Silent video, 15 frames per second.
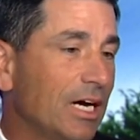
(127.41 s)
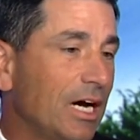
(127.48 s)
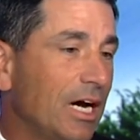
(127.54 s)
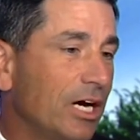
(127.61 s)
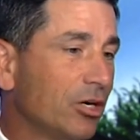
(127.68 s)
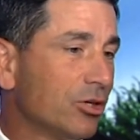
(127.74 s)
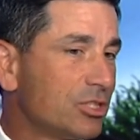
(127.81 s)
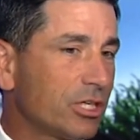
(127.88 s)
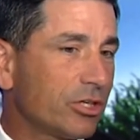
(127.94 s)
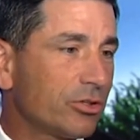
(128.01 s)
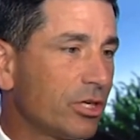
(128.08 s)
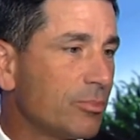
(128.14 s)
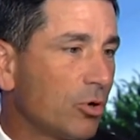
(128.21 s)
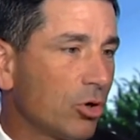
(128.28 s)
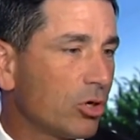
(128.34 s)
I heard
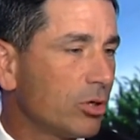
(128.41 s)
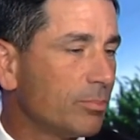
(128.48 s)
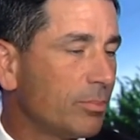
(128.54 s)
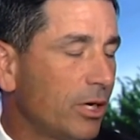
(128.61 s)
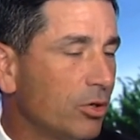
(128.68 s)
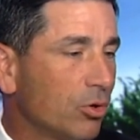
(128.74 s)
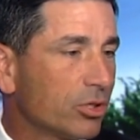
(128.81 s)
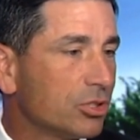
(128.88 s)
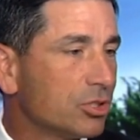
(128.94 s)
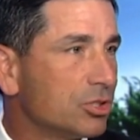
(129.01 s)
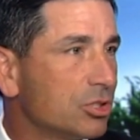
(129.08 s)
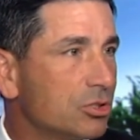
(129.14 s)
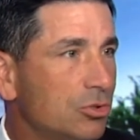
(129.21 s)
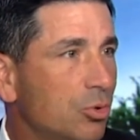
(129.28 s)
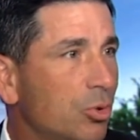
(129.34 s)
Secretary Mayorkas
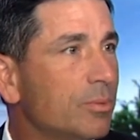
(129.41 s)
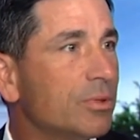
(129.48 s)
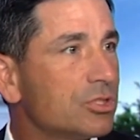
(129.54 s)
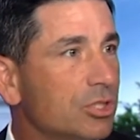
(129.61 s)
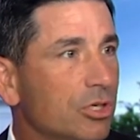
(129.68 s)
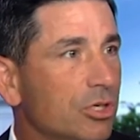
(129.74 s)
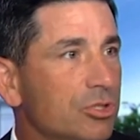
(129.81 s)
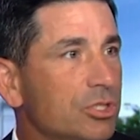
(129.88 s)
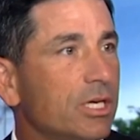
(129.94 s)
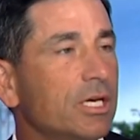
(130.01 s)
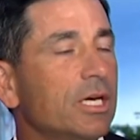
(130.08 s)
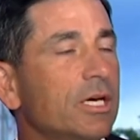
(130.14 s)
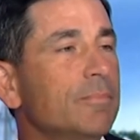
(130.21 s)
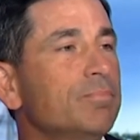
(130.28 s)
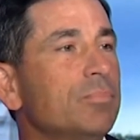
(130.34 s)
just 20 minutes ago
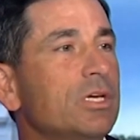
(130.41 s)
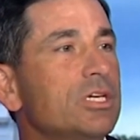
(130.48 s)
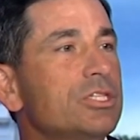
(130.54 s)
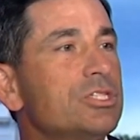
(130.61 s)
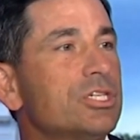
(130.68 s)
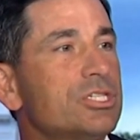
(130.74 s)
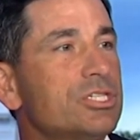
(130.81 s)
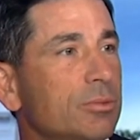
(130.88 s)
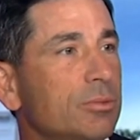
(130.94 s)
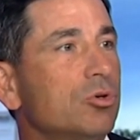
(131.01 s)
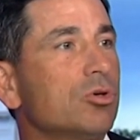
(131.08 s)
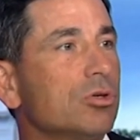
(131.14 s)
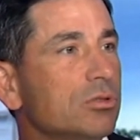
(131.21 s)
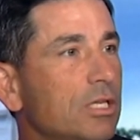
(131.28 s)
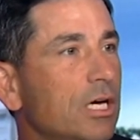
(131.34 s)
say it's a
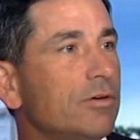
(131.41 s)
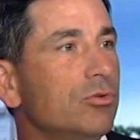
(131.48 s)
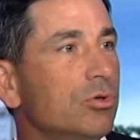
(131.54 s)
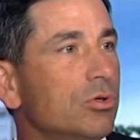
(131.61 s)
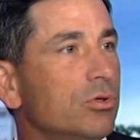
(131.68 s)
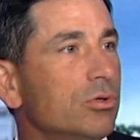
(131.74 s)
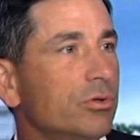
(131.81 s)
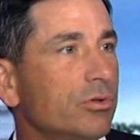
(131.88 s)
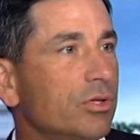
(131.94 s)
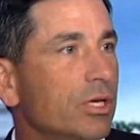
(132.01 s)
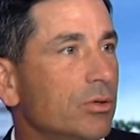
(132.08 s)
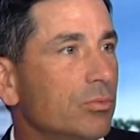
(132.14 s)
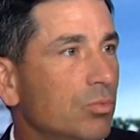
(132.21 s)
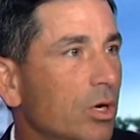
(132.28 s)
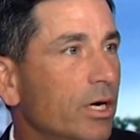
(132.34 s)
similar level
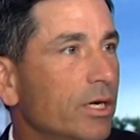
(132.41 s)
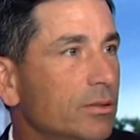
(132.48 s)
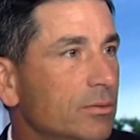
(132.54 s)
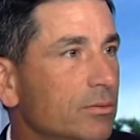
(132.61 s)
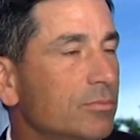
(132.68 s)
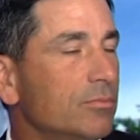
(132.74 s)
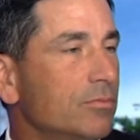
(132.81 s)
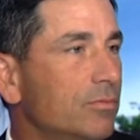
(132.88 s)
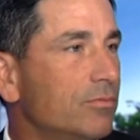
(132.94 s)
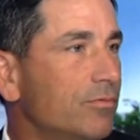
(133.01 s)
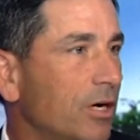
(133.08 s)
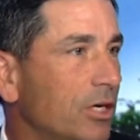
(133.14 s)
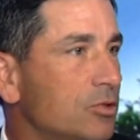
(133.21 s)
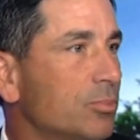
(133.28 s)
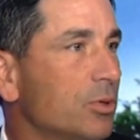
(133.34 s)
than what
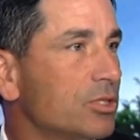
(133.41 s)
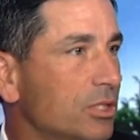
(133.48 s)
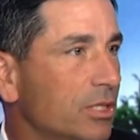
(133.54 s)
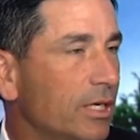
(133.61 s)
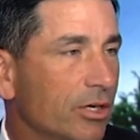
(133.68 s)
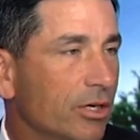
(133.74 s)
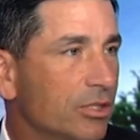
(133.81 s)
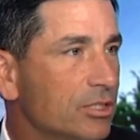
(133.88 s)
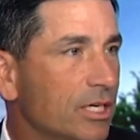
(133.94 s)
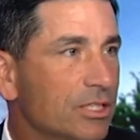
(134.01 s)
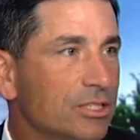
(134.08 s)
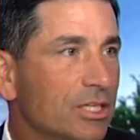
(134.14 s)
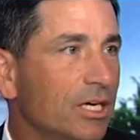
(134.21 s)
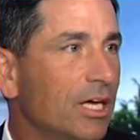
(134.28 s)
Vice President Harris has.